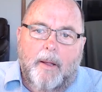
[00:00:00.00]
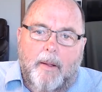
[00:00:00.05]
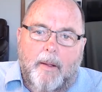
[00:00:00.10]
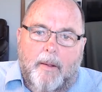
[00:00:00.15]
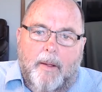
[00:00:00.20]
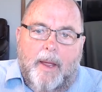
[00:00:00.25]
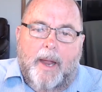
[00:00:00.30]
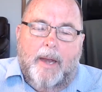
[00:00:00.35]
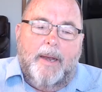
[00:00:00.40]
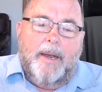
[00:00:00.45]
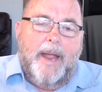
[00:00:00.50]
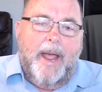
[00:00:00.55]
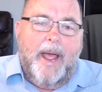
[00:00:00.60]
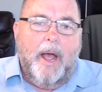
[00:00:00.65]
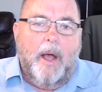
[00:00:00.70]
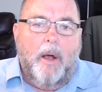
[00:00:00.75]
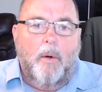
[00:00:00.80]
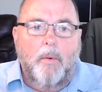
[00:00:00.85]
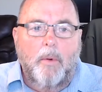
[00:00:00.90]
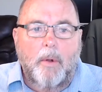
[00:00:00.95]
And
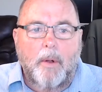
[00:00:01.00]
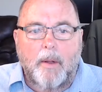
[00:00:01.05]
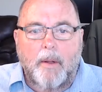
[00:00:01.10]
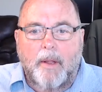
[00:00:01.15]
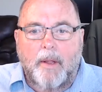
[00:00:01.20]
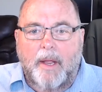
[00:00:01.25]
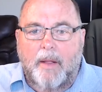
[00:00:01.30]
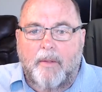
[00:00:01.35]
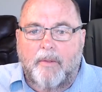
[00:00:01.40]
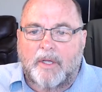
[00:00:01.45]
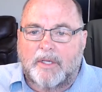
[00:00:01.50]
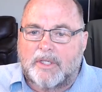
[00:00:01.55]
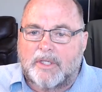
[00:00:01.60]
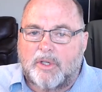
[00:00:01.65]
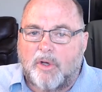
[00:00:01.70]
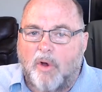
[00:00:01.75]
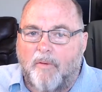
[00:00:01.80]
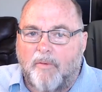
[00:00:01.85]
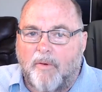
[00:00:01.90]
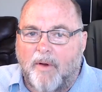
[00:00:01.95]
now this
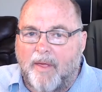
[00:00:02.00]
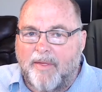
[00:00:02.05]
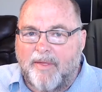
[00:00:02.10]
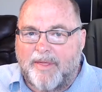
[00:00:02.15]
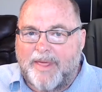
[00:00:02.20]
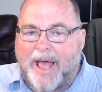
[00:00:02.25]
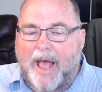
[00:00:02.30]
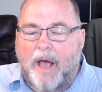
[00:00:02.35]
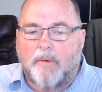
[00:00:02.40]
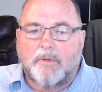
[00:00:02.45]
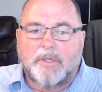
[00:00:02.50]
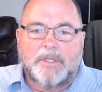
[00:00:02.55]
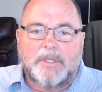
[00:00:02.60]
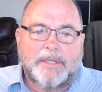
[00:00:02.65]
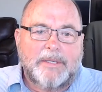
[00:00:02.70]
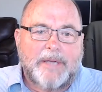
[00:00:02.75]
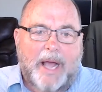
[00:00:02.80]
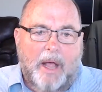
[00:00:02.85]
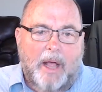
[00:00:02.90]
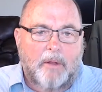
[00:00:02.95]
is over
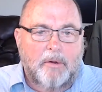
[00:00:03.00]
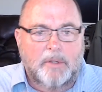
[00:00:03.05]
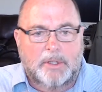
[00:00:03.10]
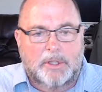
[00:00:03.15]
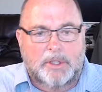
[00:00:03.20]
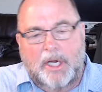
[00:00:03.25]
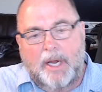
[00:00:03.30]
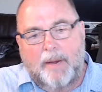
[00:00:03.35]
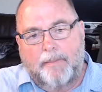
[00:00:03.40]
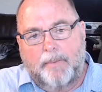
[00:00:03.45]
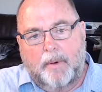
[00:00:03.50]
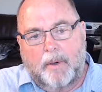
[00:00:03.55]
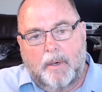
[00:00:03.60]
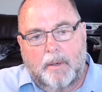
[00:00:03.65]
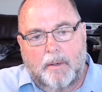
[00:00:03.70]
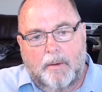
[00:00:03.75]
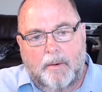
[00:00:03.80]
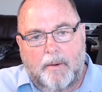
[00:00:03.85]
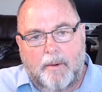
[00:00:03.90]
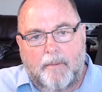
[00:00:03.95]
$1,000 cheaper.